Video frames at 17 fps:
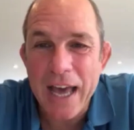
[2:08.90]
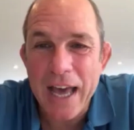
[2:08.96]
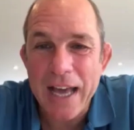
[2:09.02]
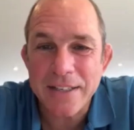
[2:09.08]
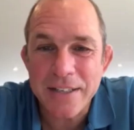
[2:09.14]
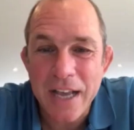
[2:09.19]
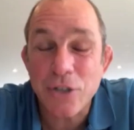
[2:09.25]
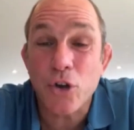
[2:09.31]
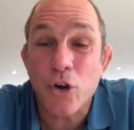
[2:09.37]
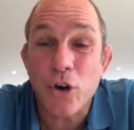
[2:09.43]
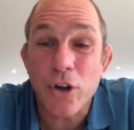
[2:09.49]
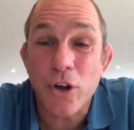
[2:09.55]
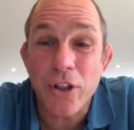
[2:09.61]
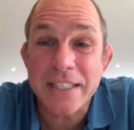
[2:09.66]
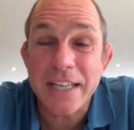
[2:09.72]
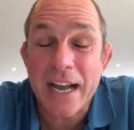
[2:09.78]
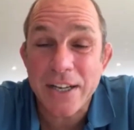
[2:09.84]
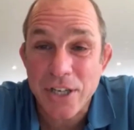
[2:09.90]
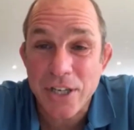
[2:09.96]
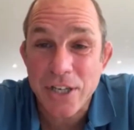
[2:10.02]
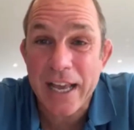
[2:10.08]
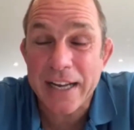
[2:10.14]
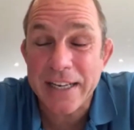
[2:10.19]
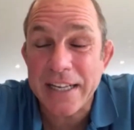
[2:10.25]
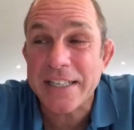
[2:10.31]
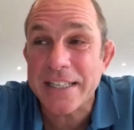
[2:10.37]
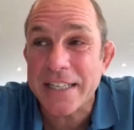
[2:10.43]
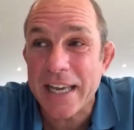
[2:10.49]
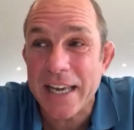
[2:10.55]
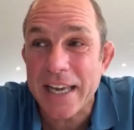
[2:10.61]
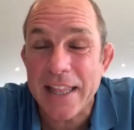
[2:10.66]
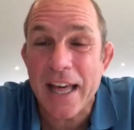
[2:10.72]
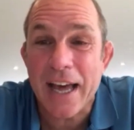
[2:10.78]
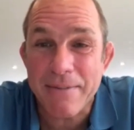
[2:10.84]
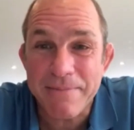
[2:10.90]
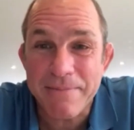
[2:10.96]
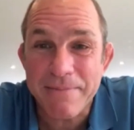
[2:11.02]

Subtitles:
So that should be a good social for them.